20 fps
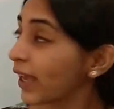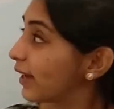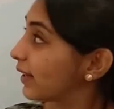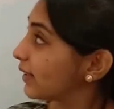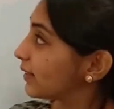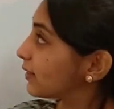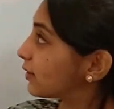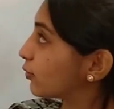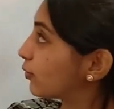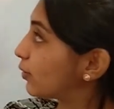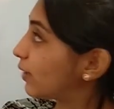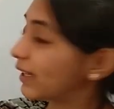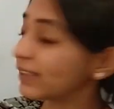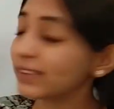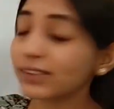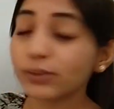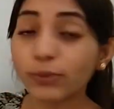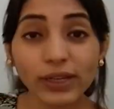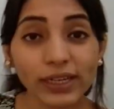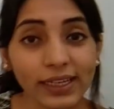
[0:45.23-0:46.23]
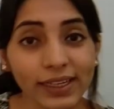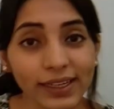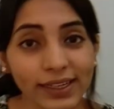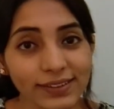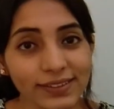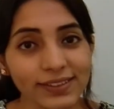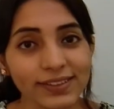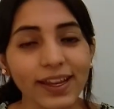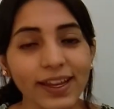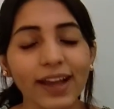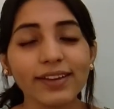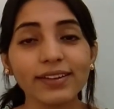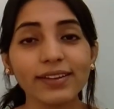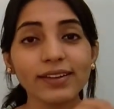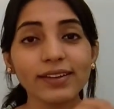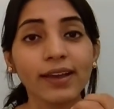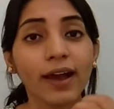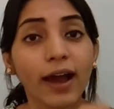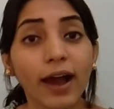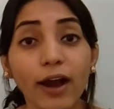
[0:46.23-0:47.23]
So let's quickly get started
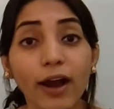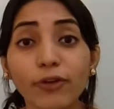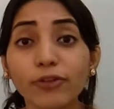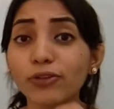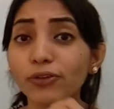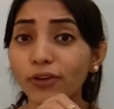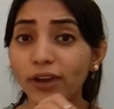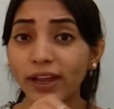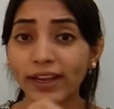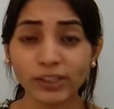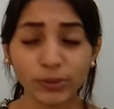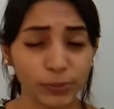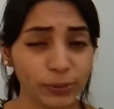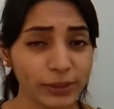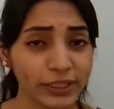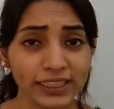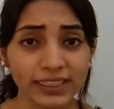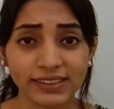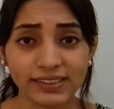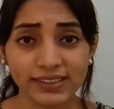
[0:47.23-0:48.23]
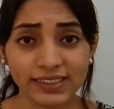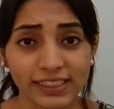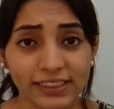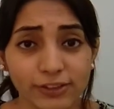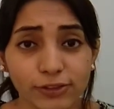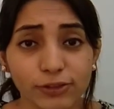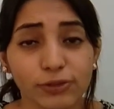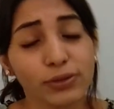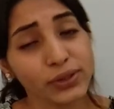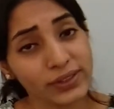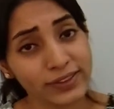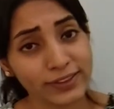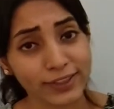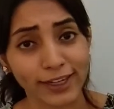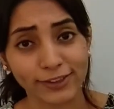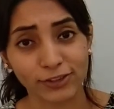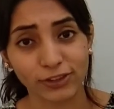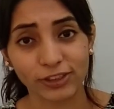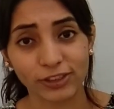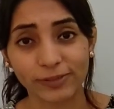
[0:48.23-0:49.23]
how to write BeCl2
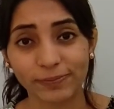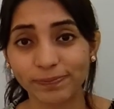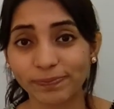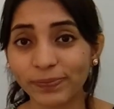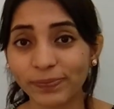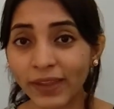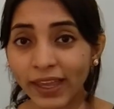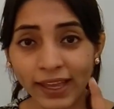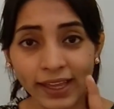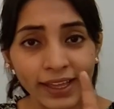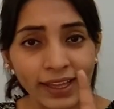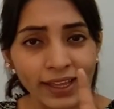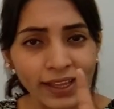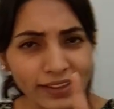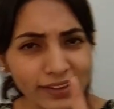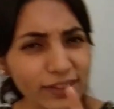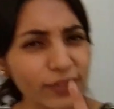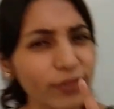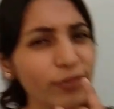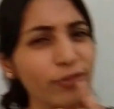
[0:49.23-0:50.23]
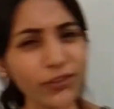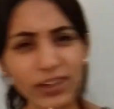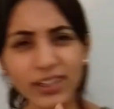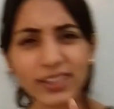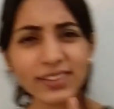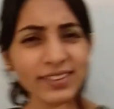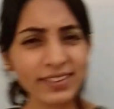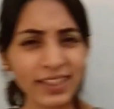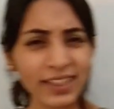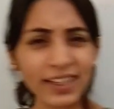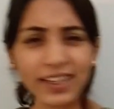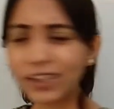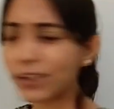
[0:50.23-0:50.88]
structure. The first thing